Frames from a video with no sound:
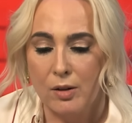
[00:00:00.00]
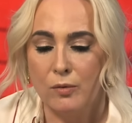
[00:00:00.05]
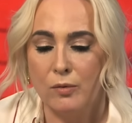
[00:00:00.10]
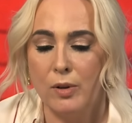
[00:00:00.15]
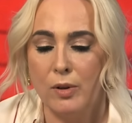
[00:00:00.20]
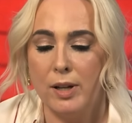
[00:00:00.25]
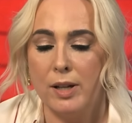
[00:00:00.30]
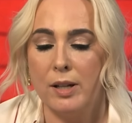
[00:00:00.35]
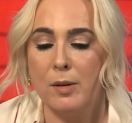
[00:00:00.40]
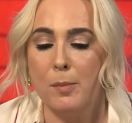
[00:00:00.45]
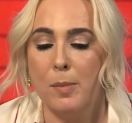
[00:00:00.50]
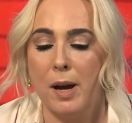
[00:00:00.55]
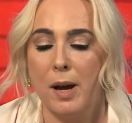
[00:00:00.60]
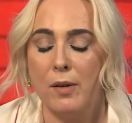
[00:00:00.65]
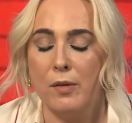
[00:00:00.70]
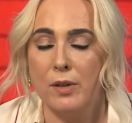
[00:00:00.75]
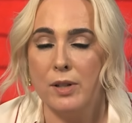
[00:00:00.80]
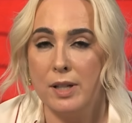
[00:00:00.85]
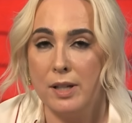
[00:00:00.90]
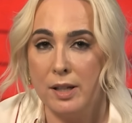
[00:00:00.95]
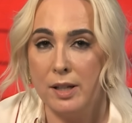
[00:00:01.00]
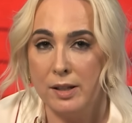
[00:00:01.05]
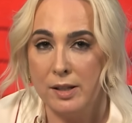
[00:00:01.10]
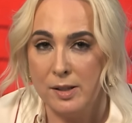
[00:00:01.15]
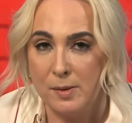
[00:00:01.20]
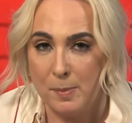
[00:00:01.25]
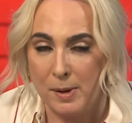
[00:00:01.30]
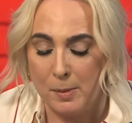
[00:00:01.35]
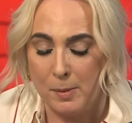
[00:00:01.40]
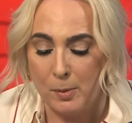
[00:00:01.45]
written by
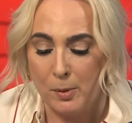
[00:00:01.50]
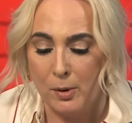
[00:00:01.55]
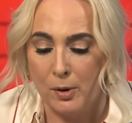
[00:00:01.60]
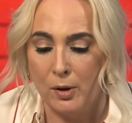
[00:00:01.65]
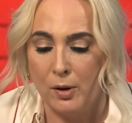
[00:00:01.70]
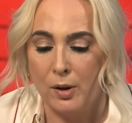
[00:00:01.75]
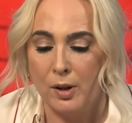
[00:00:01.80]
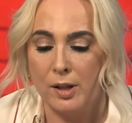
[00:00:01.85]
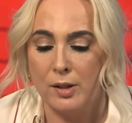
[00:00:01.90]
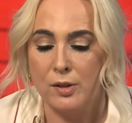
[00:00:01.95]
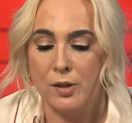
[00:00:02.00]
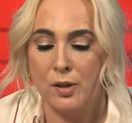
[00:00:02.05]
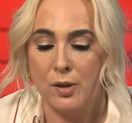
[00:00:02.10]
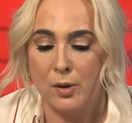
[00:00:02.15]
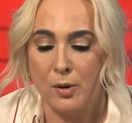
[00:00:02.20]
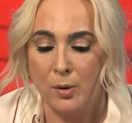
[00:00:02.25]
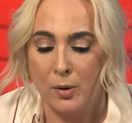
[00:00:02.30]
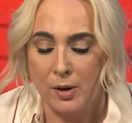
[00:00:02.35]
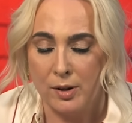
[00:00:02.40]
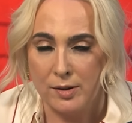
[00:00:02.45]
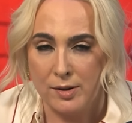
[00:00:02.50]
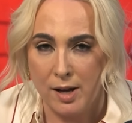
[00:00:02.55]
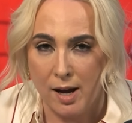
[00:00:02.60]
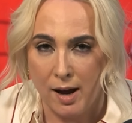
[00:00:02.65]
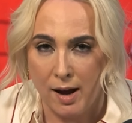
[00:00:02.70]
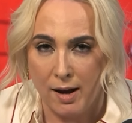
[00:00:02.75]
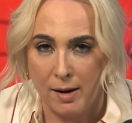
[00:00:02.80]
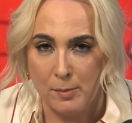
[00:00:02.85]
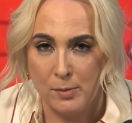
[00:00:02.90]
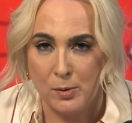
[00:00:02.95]
ridiculous people into the New York
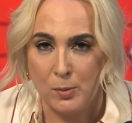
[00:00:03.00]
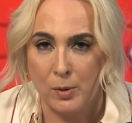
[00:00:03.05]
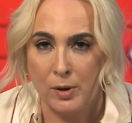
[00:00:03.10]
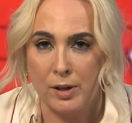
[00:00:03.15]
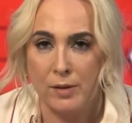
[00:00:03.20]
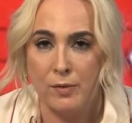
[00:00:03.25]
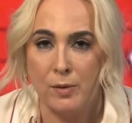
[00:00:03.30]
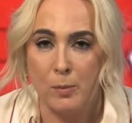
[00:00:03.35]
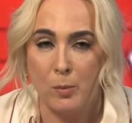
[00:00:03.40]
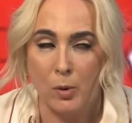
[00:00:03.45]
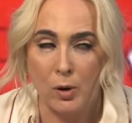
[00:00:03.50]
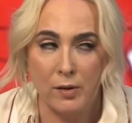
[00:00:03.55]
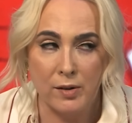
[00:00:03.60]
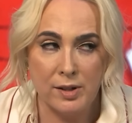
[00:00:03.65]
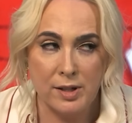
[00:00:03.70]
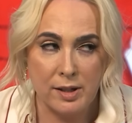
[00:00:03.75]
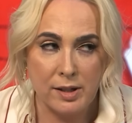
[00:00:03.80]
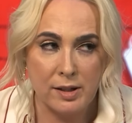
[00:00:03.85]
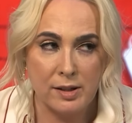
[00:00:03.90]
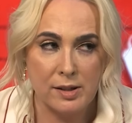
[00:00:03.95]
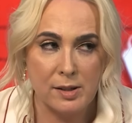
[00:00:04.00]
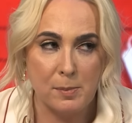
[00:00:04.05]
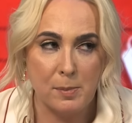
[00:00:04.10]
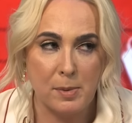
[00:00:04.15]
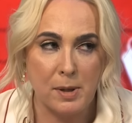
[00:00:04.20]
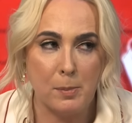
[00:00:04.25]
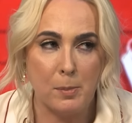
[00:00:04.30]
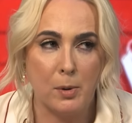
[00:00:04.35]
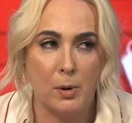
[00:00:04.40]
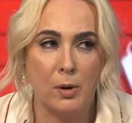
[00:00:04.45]
Times, where even more ridiculous
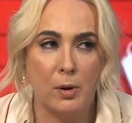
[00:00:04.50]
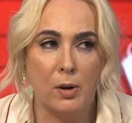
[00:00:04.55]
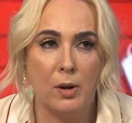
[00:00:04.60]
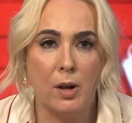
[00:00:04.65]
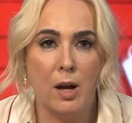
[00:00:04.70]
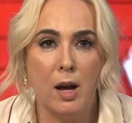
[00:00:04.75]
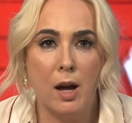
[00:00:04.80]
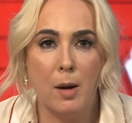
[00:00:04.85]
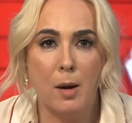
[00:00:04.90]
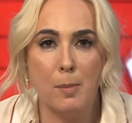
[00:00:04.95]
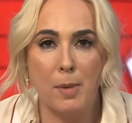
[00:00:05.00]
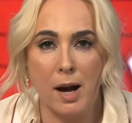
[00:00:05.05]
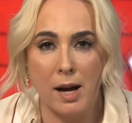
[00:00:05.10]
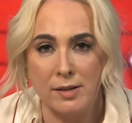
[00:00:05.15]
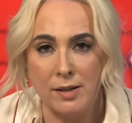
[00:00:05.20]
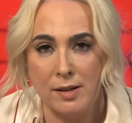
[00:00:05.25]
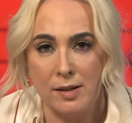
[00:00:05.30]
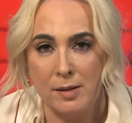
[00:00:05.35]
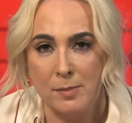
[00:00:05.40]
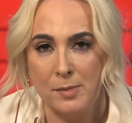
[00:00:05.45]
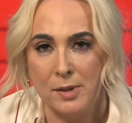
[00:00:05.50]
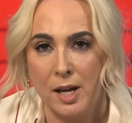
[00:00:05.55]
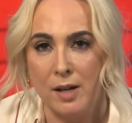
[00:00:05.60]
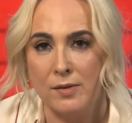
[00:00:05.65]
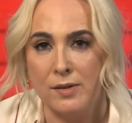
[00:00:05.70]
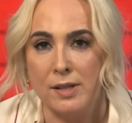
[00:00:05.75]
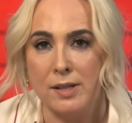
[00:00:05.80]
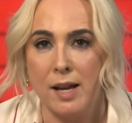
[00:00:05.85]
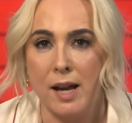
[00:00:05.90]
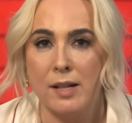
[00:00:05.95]
people posit
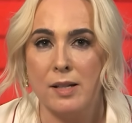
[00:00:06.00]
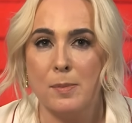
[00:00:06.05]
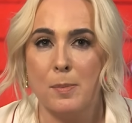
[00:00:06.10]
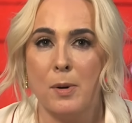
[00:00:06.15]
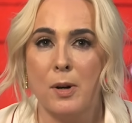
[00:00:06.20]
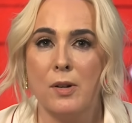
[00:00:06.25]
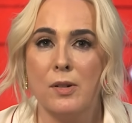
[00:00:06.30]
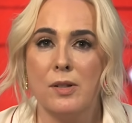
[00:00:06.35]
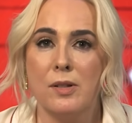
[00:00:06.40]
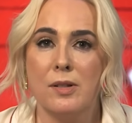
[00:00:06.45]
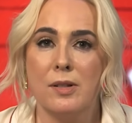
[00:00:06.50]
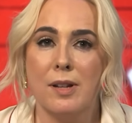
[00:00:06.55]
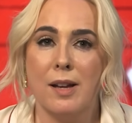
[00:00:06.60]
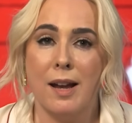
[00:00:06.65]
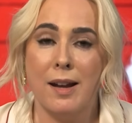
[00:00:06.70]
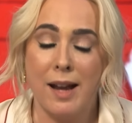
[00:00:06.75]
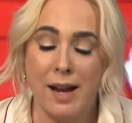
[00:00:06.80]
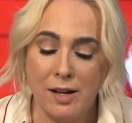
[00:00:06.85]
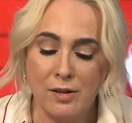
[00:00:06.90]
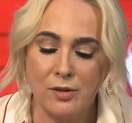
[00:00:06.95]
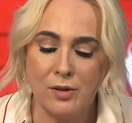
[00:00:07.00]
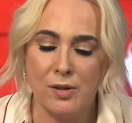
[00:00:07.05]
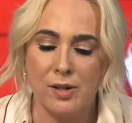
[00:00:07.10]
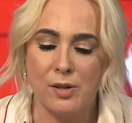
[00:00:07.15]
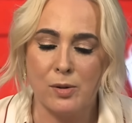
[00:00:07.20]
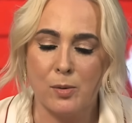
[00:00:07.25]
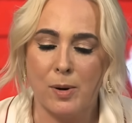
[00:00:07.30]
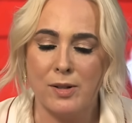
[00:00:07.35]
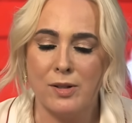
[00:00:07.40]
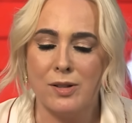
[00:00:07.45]
themselves as experts and answer
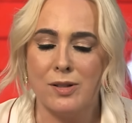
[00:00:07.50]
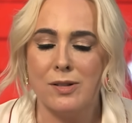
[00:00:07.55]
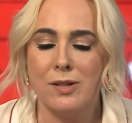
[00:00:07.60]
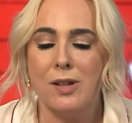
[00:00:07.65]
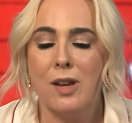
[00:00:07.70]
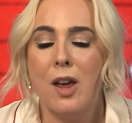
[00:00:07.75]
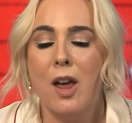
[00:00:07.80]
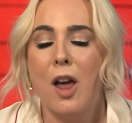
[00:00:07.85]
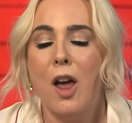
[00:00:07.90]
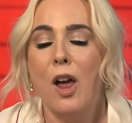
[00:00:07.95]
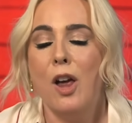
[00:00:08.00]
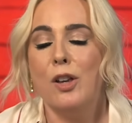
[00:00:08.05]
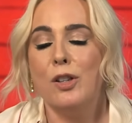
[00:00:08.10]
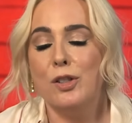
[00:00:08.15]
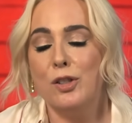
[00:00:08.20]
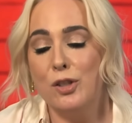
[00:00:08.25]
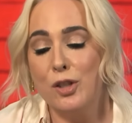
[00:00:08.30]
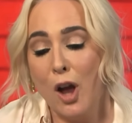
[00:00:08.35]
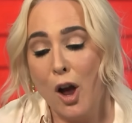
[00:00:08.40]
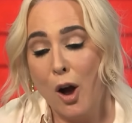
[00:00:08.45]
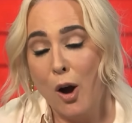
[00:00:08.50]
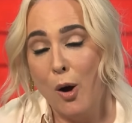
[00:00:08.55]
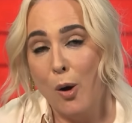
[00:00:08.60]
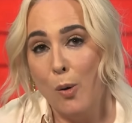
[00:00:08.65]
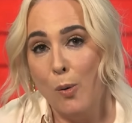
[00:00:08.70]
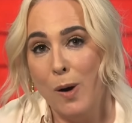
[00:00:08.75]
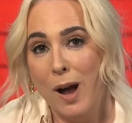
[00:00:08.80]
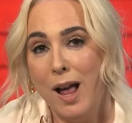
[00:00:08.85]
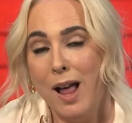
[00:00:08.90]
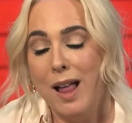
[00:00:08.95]
these questions.
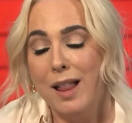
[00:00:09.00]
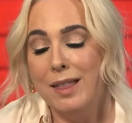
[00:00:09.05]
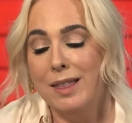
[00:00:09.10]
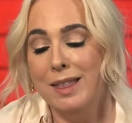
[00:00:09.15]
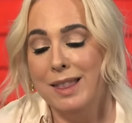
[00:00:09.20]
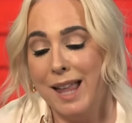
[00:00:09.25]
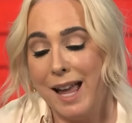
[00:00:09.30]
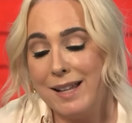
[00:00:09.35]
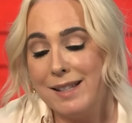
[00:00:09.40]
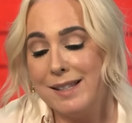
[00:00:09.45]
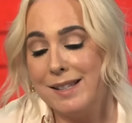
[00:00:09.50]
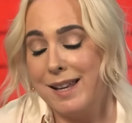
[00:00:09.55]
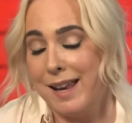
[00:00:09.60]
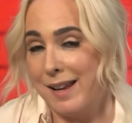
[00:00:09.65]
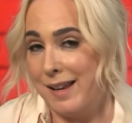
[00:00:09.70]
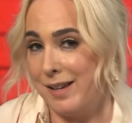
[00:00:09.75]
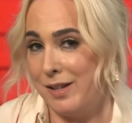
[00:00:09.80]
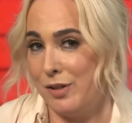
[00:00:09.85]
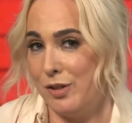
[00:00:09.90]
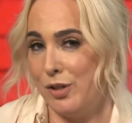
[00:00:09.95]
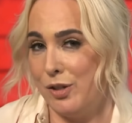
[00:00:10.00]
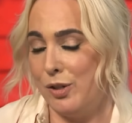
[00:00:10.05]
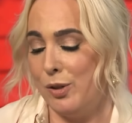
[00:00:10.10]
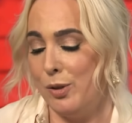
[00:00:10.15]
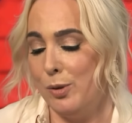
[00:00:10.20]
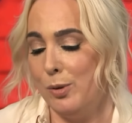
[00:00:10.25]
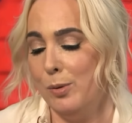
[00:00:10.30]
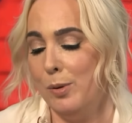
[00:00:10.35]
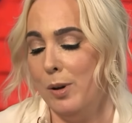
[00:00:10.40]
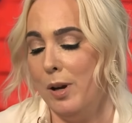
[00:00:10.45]
So let's get
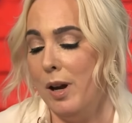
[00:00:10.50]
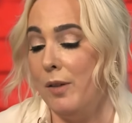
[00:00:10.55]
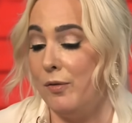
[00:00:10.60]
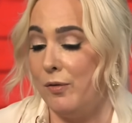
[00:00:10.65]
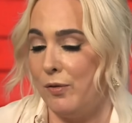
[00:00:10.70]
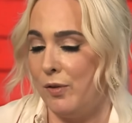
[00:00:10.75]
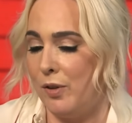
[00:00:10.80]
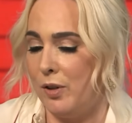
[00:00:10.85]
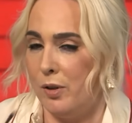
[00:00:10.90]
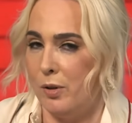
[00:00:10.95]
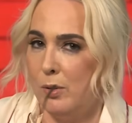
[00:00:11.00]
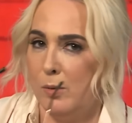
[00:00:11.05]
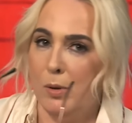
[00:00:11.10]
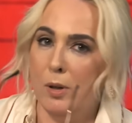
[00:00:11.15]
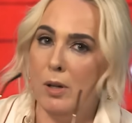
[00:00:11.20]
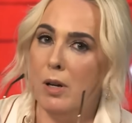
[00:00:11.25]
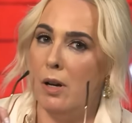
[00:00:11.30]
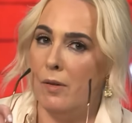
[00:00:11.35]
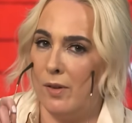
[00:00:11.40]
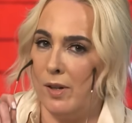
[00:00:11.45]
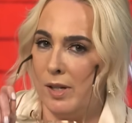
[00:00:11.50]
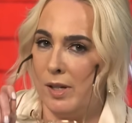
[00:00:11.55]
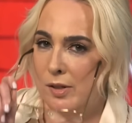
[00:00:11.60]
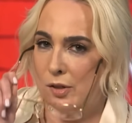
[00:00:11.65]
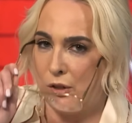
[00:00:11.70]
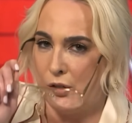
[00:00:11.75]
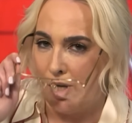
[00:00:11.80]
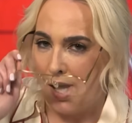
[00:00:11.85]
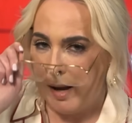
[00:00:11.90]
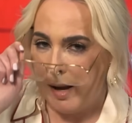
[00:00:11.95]
into a few of these
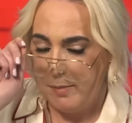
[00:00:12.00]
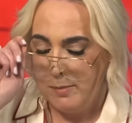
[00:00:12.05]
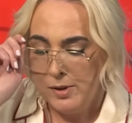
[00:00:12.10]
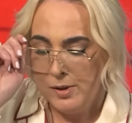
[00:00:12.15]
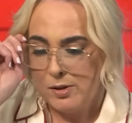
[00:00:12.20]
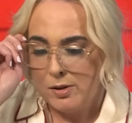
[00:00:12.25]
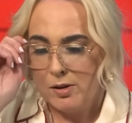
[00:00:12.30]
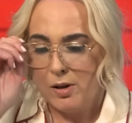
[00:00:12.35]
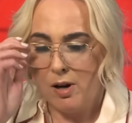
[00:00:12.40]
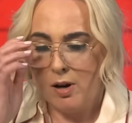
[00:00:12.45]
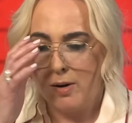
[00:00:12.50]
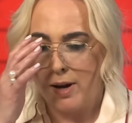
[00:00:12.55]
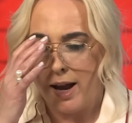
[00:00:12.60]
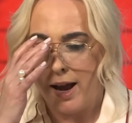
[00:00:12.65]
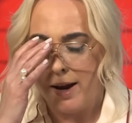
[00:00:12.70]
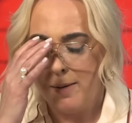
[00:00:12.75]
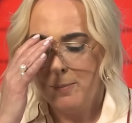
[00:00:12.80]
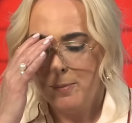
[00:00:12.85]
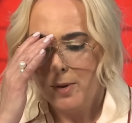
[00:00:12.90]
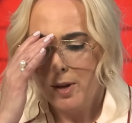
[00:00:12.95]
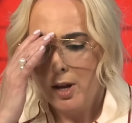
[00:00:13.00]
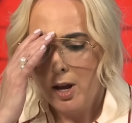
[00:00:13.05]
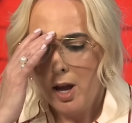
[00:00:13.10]
gems, okay?